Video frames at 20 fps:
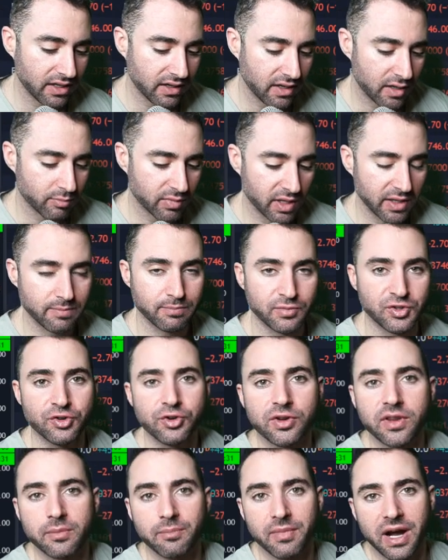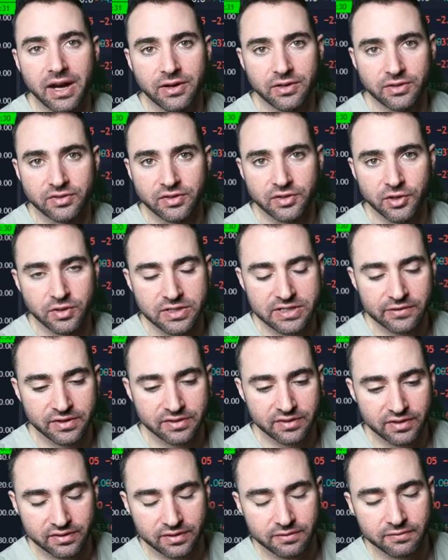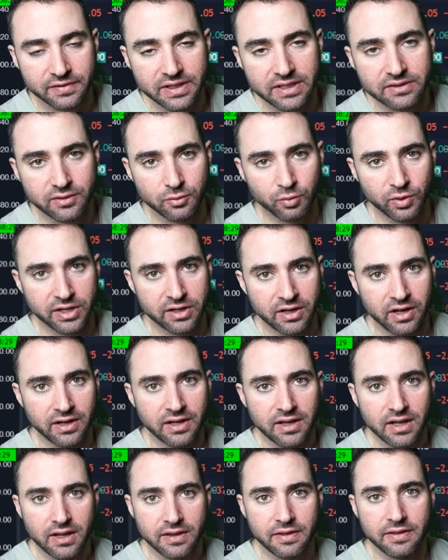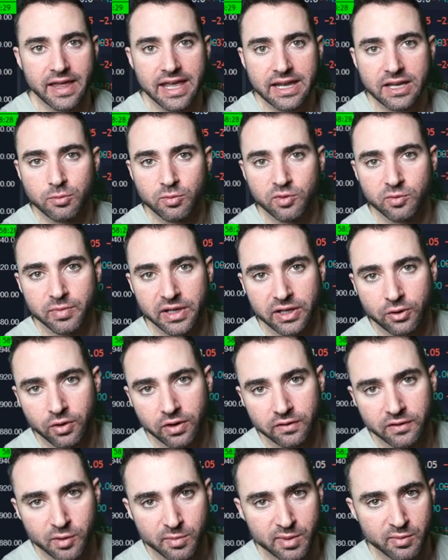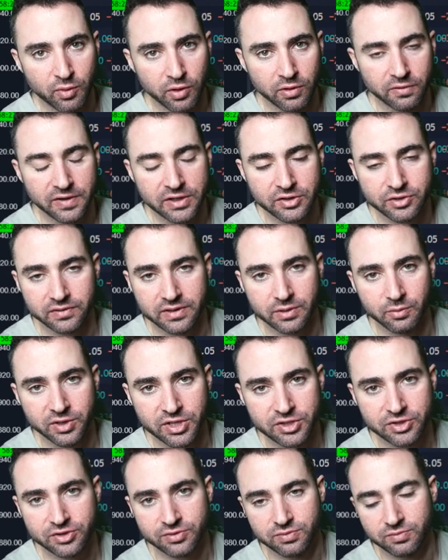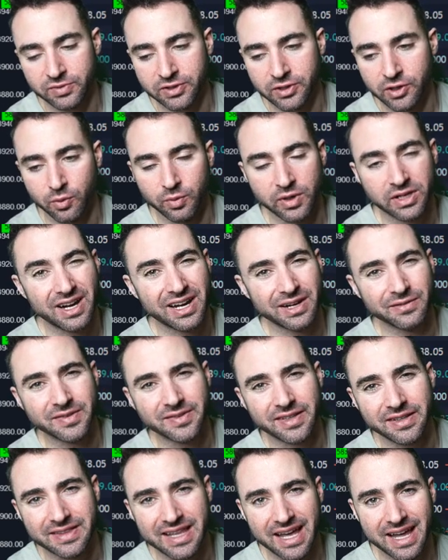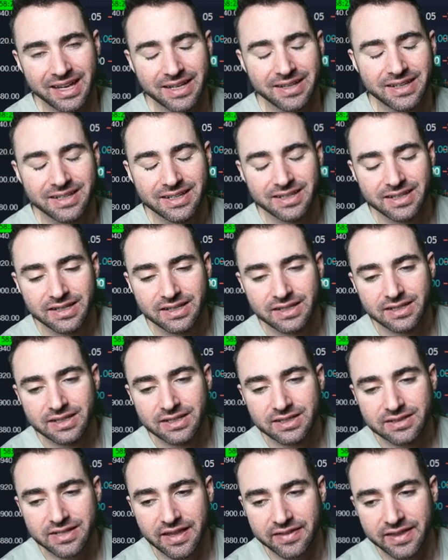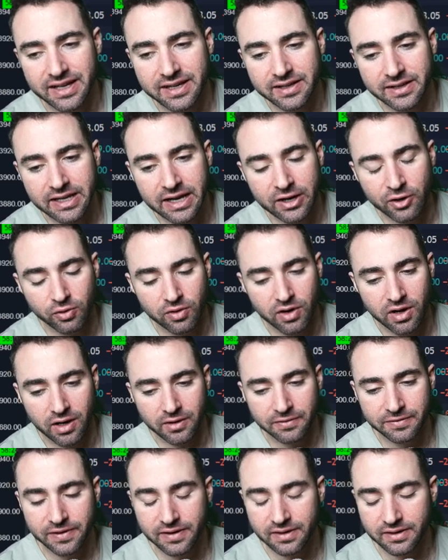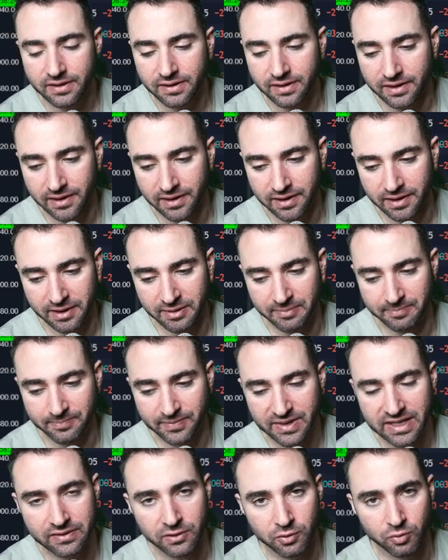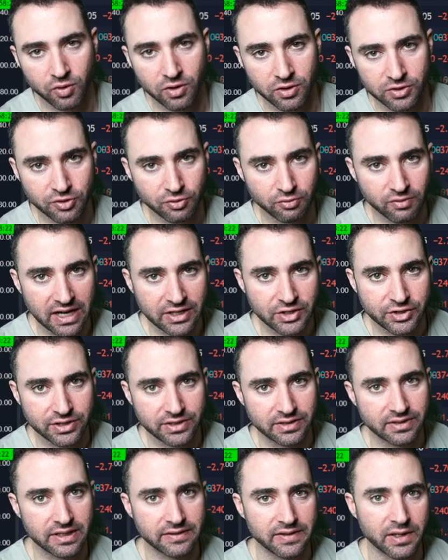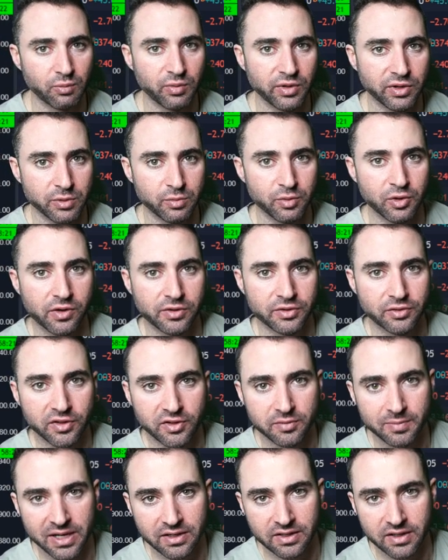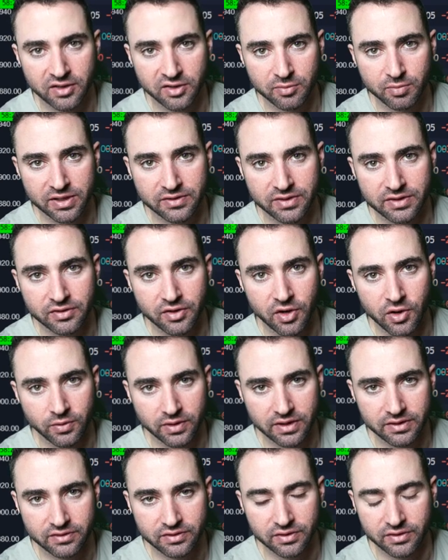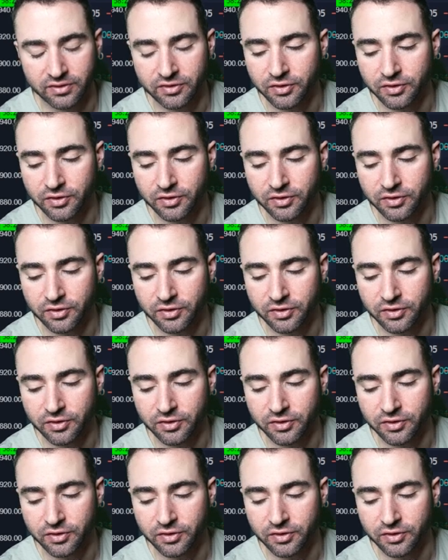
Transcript: But due to the miners, you know, differences in fees and whatnot, they can move Bitcoin a little bit more efficiently, which, you know, would kind of set that set that indicator off in the wrong direction. And then Willy Woo also expressed his own concerns.